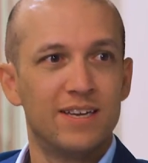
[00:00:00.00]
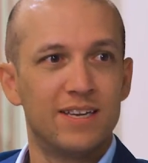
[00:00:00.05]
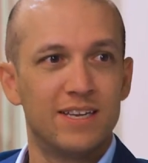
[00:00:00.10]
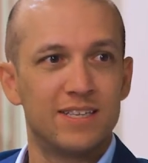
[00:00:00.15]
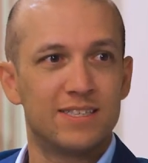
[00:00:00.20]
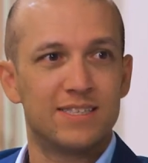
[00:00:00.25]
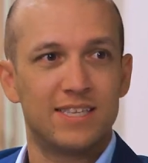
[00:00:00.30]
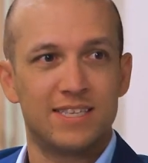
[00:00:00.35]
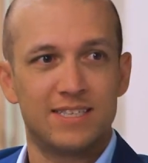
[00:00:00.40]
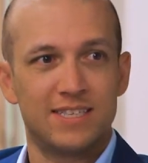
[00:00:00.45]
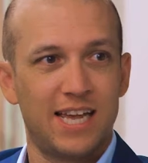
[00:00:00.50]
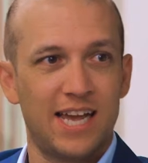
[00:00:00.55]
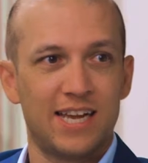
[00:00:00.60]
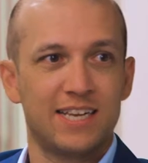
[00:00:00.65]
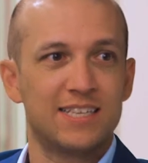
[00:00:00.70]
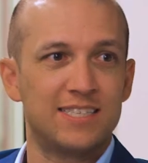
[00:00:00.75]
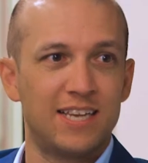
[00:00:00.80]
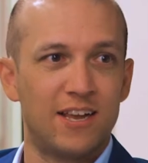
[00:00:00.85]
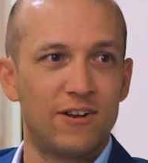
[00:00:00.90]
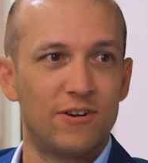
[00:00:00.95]
It's the
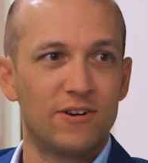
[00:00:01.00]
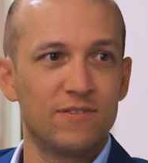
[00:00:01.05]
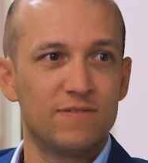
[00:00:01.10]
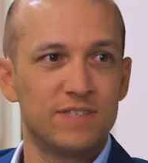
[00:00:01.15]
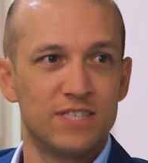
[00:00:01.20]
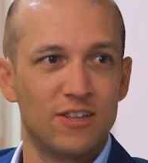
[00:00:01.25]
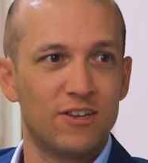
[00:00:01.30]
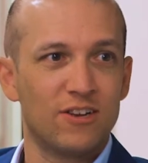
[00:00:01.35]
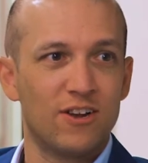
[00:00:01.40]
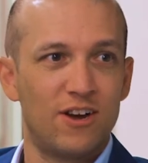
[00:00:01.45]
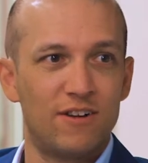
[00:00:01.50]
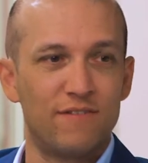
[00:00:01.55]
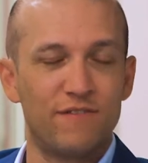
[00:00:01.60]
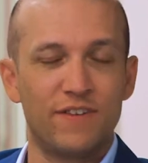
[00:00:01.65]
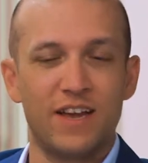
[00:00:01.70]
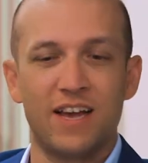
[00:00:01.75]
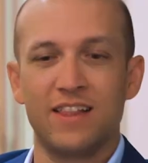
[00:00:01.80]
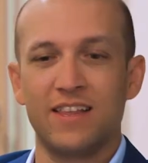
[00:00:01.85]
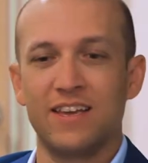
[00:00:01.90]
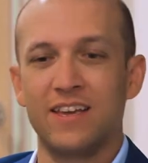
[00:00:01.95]
tech center of Silicon
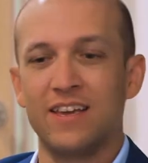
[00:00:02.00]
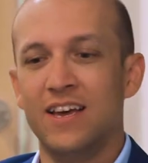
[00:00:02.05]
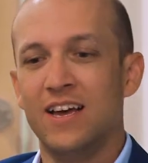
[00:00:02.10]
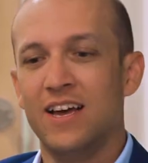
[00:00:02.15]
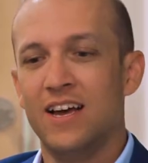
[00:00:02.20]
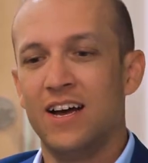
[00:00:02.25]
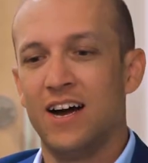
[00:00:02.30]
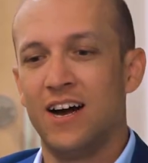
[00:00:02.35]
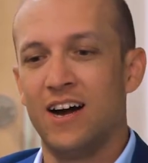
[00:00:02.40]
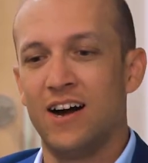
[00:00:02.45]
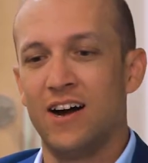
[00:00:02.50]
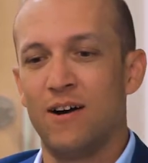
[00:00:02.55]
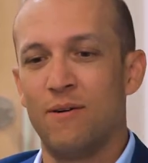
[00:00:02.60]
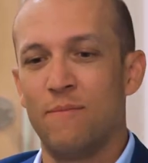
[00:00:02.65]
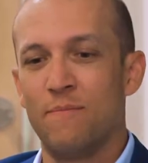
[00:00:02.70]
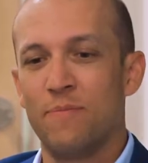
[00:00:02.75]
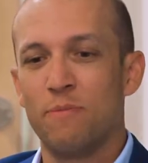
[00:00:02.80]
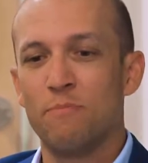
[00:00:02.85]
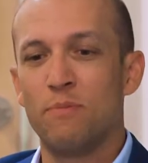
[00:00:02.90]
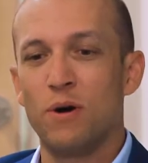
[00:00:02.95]
Valley.
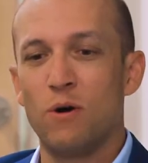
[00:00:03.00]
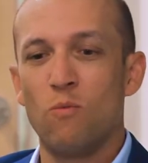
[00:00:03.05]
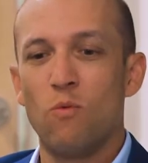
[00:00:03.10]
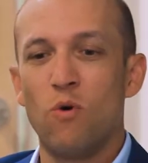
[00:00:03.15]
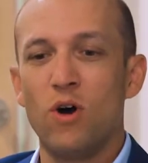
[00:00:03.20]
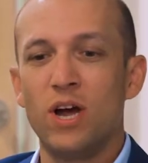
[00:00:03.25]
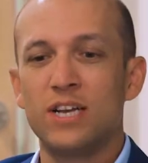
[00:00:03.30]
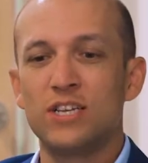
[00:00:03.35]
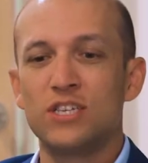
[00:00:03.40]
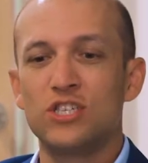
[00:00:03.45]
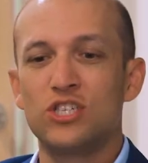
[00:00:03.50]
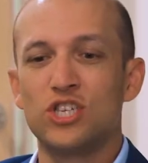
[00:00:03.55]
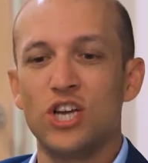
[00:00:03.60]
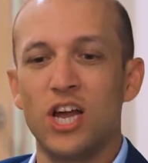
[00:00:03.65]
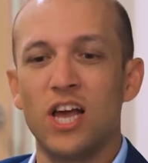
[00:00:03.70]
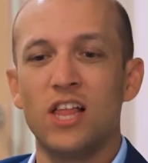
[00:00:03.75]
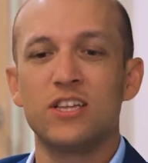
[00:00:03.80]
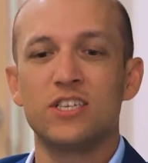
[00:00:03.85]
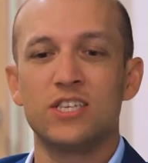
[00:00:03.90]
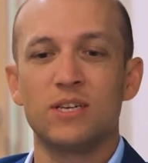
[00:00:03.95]
But one
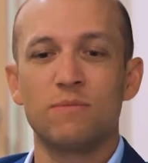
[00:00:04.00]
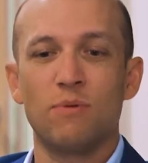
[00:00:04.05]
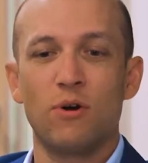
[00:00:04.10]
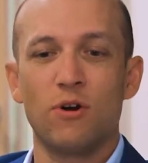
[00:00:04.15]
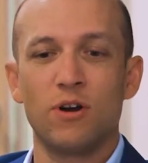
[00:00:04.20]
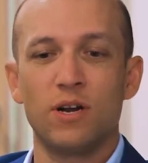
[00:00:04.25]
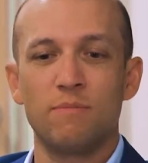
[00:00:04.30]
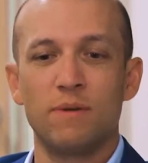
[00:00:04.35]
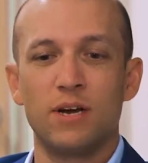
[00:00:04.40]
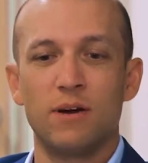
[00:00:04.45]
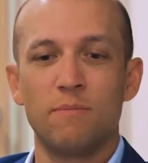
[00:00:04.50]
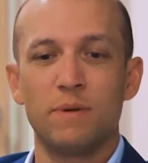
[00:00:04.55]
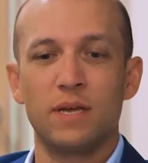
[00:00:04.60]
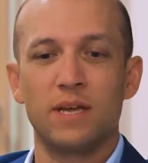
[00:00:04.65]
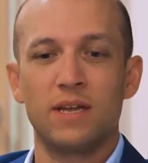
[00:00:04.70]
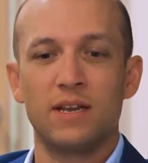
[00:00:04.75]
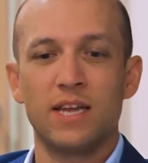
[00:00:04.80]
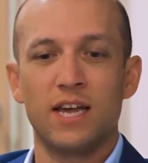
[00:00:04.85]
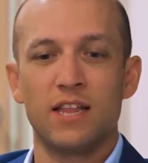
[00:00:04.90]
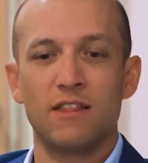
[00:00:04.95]
challenging part about
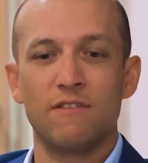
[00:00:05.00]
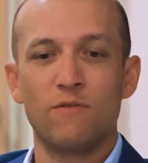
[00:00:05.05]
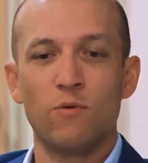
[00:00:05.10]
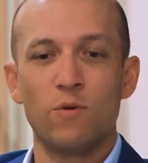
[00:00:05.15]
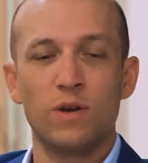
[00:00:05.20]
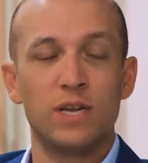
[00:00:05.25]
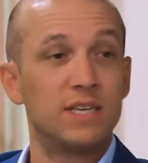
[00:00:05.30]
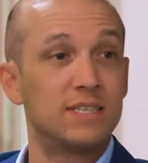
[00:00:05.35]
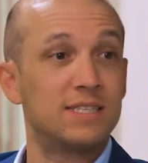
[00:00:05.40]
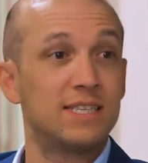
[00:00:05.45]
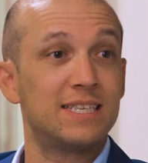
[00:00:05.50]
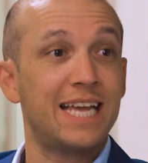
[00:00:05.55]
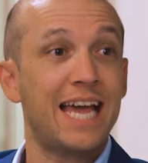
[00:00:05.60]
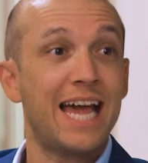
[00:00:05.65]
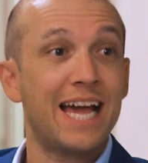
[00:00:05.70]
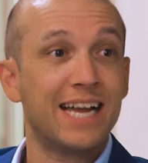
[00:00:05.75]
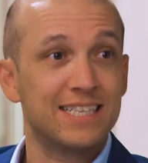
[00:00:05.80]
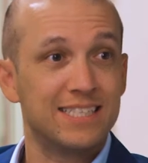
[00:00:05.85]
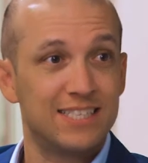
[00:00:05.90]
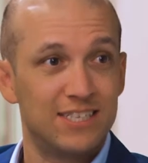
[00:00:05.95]
being in California is the
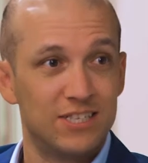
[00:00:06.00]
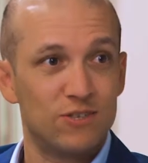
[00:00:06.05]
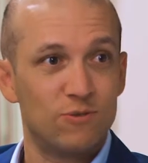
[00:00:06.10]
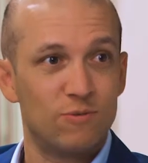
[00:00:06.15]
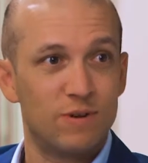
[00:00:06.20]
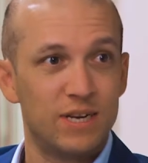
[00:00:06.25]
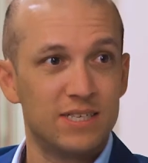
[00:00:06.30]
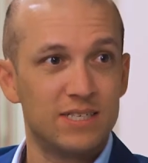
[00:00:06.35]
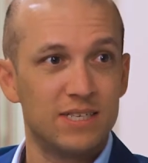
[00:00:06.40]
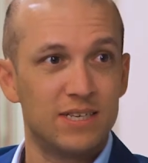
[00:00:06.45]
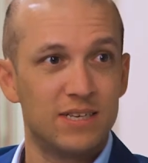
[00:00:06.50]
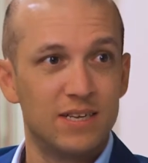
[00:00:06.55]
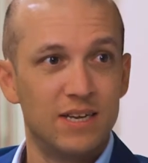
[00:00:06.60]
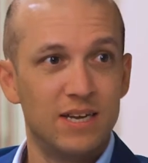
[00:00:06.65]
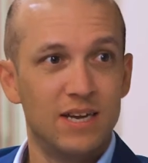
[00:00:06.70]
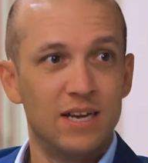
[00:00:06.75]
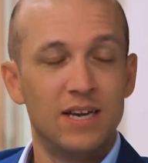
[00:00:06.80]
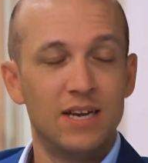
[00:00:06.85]
tax situation.